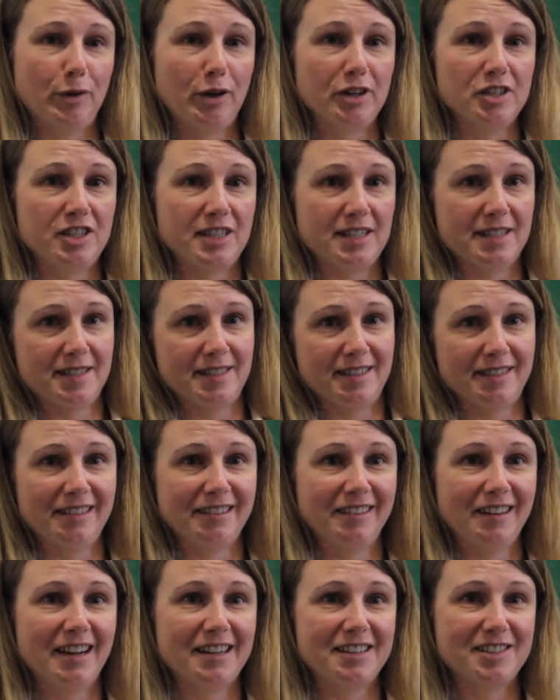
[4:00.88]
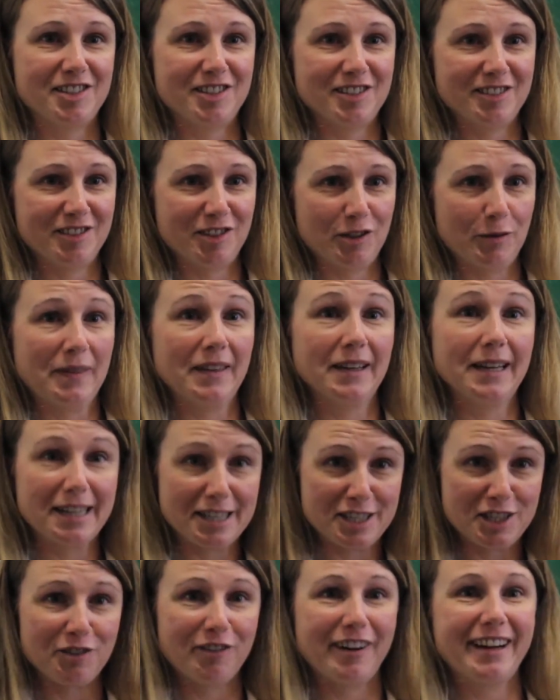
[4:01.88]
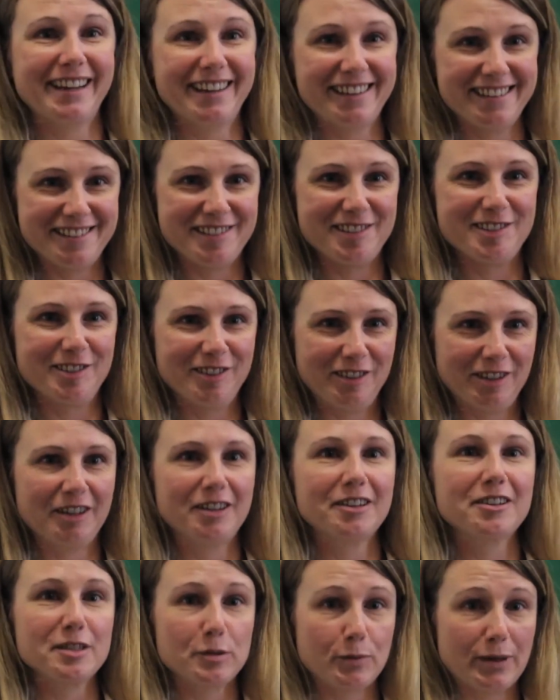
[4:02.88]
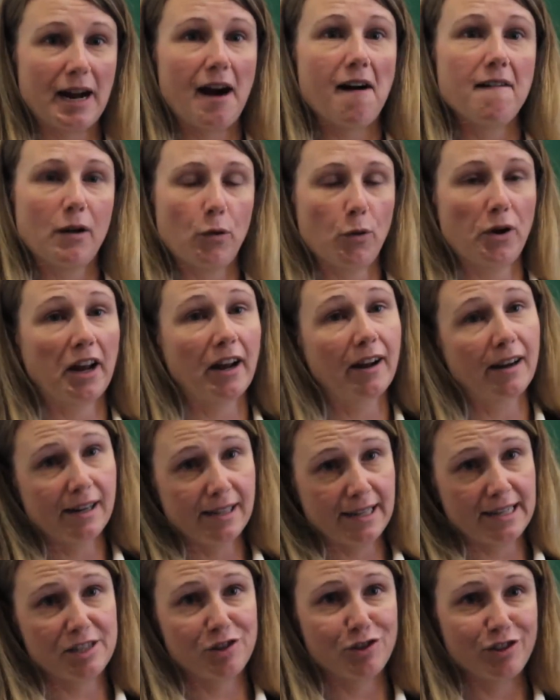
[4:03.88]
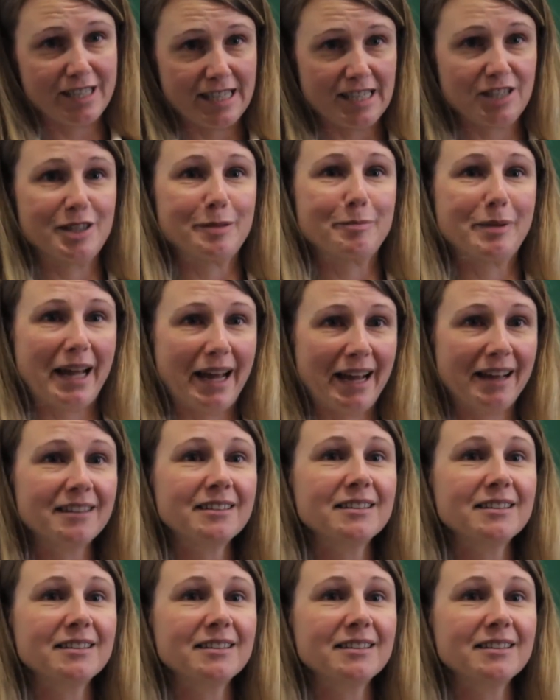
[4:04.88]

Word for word: projects that I'd like to do in the next three years, you know, because we're currently working on our next strategic plan,